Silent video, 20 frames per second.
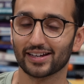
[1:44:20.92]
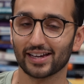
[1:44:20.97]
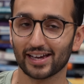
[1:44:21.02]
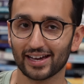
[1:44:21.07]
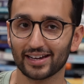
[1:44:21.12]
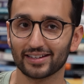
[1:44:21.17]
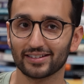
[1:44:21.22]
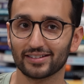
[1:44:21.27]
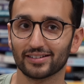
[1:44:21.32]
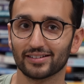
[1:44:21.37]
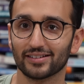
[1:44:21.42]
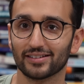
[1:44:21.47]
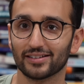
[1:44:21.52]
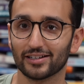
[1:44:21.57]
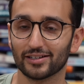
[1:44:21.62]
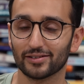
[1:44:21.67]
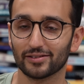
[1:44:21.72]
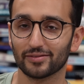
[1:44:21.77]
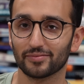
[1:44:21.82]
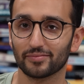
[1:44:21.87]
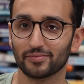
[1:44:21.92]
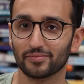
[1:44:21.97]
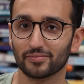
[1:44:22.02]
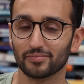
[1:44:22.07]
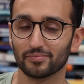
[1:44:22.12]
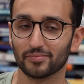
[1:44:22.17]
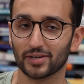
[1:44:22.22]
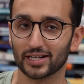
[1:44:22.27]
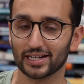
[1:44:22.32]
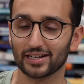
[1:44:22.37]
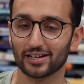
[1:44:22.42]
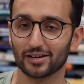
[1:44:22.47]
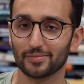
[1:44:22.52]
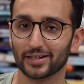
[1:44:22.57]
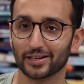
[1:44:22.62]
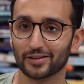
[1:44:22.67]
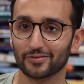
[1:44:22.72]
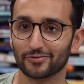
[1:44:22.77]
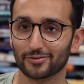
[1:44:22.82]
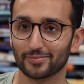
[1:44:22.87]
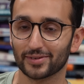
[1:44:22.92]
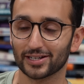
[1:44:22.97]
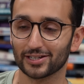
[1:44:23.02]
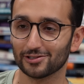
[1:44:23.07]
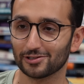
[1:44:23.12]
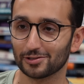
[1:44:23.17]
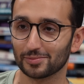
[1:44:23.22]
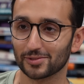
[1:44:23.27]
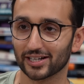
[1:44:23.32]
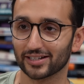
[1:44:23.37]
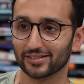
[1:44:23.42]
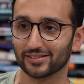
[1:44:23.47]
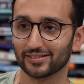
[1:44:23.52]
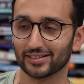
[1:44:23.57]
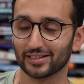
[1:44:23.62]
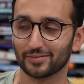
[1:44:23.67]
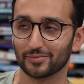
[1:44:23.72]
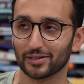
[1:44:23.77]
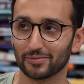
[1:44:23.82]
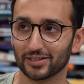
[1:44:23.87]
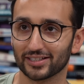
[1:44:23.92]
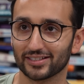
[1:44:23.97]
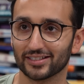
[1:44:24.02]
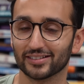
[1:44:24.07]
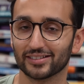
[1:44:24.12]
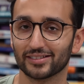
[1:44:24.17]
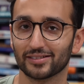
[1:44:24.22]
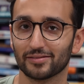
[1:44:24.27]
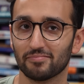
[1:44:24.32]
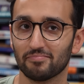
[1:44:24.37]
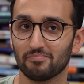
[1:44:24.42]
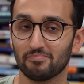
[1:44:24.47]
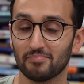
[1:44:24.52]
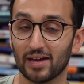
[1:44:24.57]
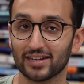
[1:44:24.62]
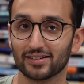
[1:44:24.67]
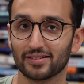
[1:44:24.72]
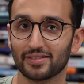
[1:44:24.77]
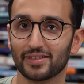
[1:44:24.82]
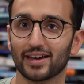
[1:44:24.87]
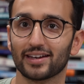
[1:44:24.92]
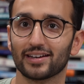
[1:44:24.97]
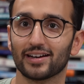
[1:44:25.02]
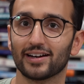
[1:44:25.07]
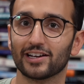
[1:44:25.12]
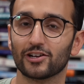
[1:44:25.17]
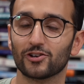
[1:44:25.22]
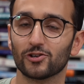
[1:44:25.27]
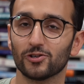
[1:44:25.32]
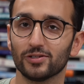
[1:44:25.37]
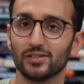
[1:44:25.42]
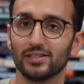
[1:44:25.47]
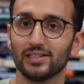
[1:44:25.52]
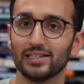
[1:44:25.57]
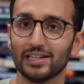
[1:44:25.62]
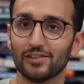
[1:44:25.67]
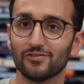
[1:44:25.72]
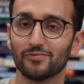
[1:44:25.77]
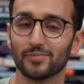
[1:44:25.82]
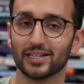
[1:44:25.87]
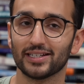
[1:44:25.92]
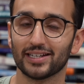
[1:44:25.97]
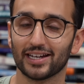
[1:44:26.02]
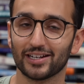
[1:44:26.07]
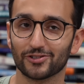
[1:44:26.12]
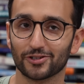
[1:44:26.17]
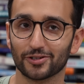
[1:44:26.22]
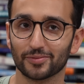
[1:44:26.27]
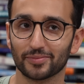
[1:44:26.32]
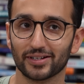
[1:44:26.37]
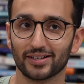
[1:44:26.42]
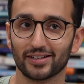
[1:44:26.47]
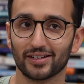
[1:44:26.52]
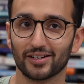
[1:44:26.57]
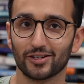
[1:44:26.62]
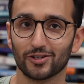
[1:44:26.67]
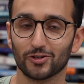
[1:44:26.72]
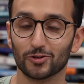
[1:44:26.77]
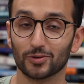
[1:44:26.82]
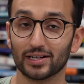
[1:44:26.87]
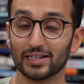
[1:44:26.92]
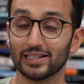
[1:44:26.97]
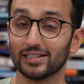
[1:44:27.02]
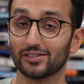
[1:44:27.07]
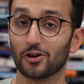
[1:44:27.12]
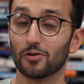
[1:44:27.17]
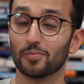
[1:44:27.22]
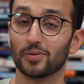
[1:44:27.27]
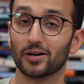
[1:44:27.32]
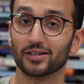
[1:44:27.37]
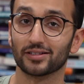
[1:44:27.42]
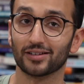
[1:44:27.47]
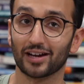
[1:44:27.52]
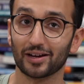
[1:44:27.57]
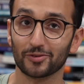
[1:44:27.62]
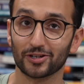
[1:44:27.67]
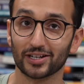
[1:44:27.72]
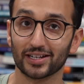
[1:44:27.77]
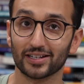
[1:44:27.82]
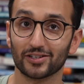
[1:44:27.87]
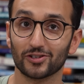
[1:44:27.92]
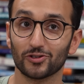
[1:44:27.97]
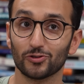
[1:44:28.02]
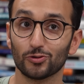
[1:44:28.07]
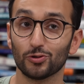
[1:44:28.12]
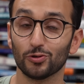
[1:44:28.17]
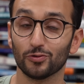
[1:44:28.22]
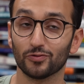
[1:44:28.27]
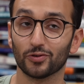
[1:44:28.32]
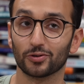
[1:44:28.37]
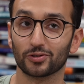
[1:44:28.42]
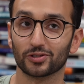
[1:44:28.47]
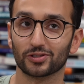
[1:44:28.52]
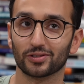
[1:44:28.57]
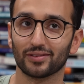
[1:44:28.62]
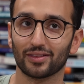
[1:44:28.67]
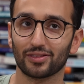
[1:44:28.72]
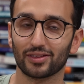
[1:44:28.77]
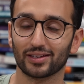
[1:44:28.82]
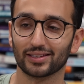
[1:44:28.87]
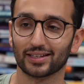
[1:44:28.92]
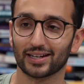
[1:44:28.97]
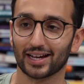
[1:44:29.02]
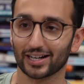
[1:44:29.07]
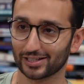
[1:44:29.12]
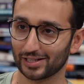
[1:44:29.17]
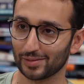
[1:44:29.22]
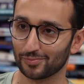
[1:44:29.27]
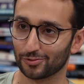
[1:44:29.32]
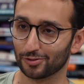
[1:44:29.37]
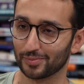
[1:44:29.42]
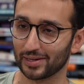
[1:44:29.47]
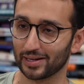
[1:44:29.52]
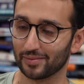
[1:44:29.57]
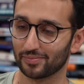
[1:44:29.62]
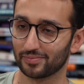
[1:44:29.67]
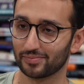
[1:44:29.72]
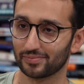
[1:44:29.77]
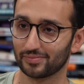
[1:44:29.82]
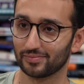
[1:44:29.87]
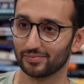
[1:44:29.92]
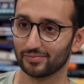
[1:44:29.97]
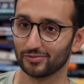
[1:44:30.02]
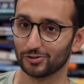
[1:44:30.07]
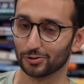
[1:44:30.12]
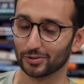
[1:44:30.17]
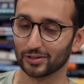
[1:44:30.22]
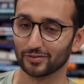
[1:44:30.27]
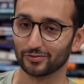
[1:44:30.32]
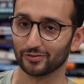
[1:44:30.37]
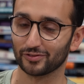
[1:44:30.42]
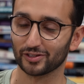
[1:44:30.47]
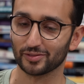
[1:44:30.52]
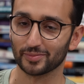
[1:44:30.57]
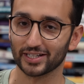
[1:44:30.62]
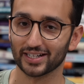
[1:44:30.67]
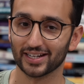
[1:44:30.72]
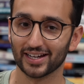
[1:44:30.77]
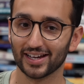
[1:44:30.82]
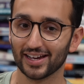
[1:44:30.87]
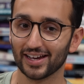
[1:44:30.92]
I had money coming in from my YouTube channel and my business meant that I could leave my day job or at least go part time on it to focus on the thing that actually brought me joy and fulfillment.